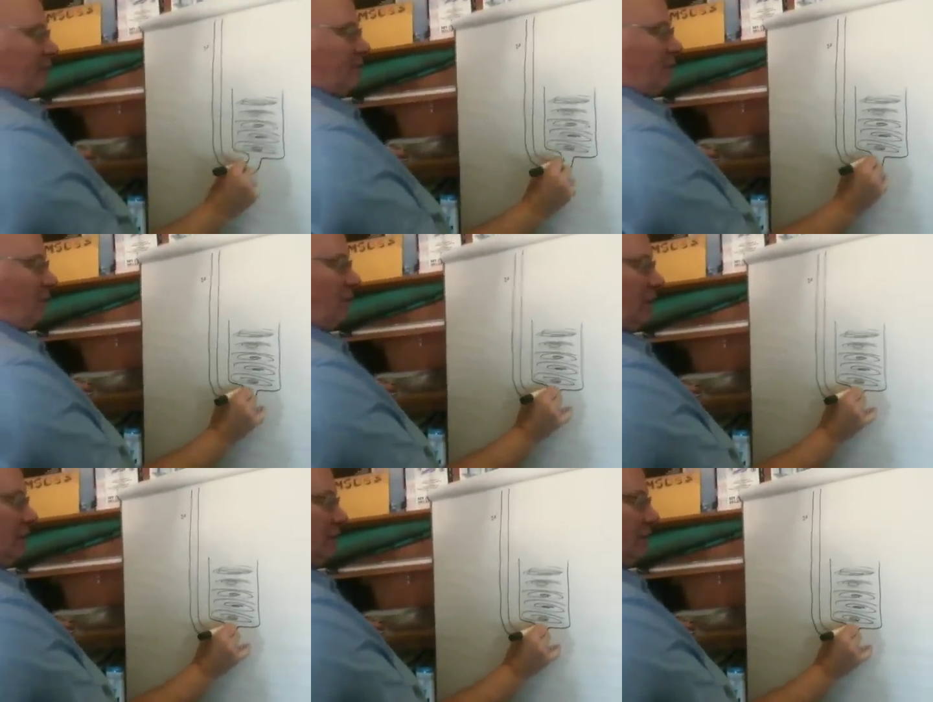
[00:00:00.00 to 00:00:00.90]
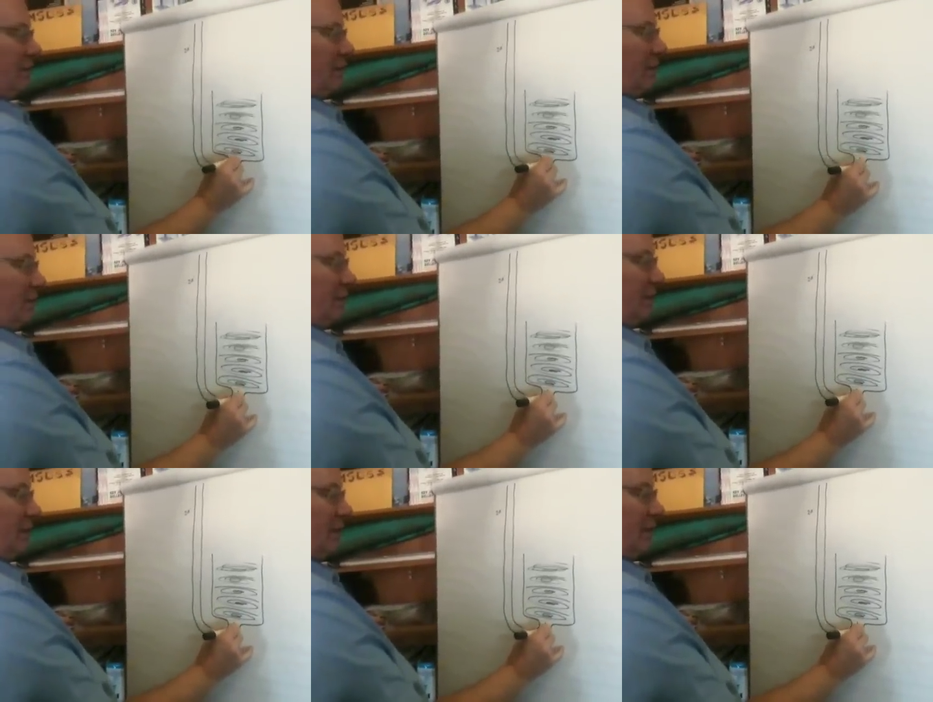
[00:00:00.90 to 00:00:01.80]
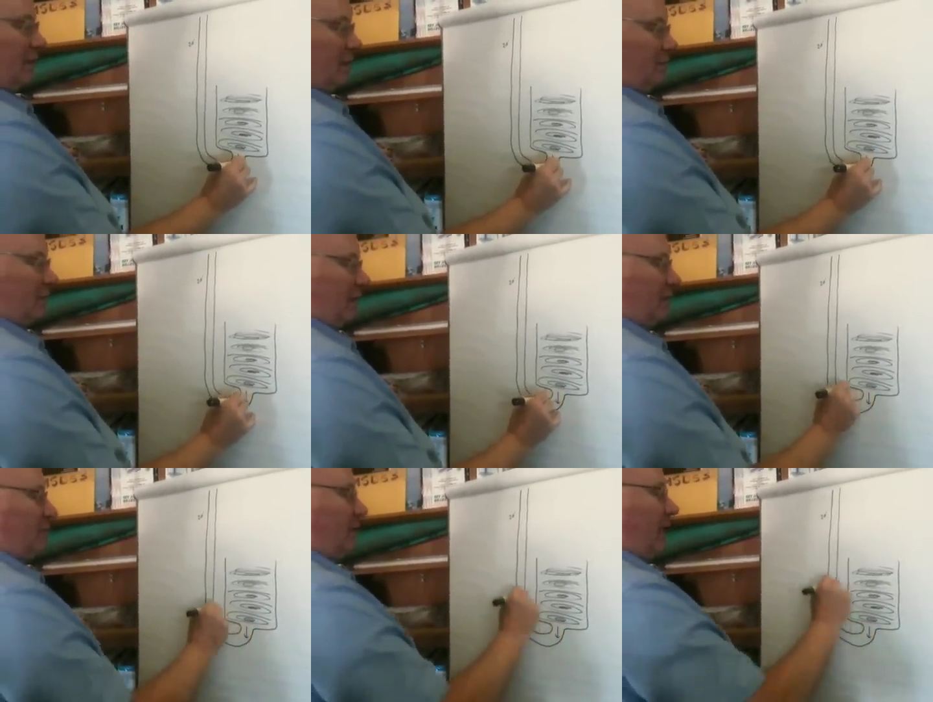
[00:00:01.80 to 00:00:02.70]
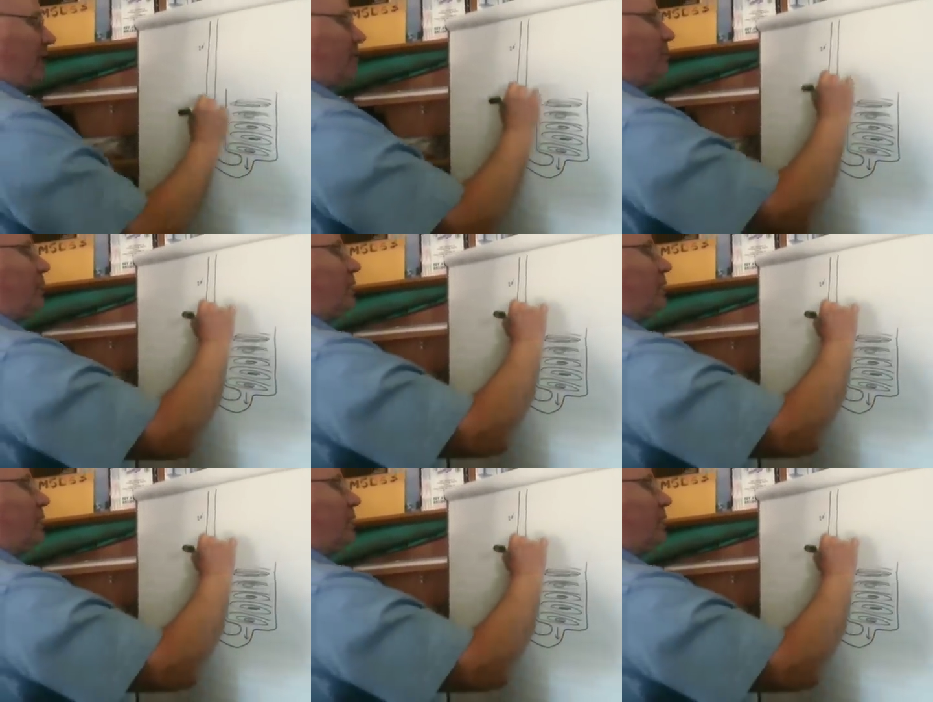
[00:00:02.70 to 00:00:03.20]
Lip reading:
[unreadable: no face in view]